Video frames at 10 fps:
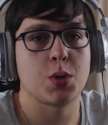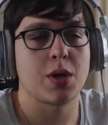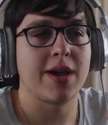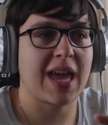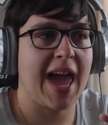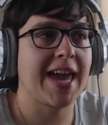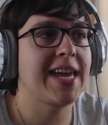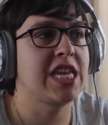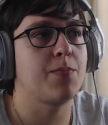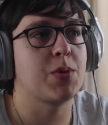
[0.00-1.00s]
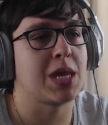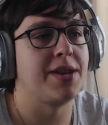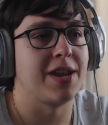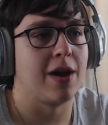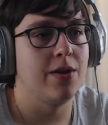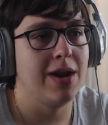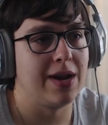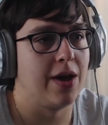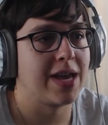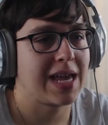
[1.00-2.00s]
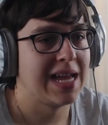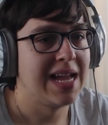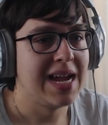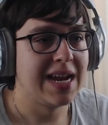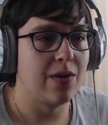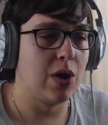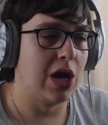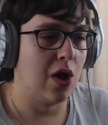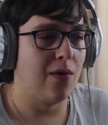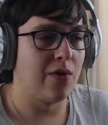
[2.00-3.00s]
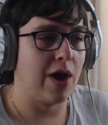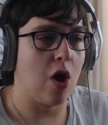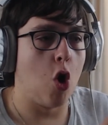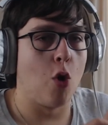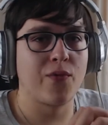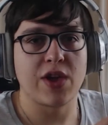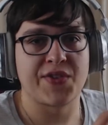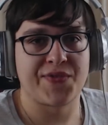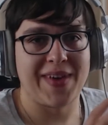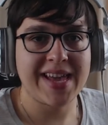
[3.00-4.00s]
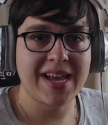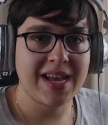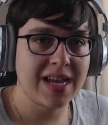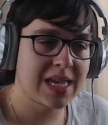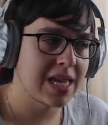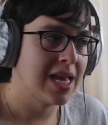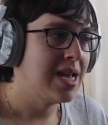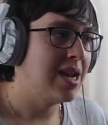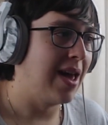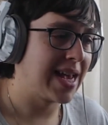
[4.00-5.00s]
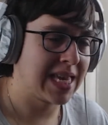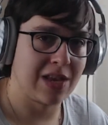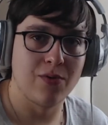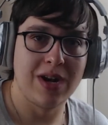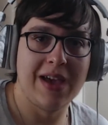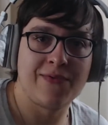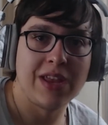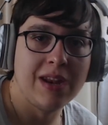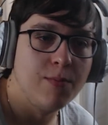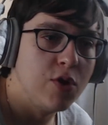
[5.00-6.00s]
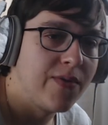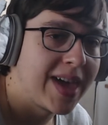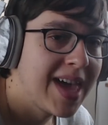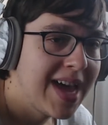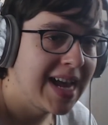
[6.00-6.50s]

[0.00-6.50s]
It was like 80% done, and like there were a lot of like obvious things like still left in the movie.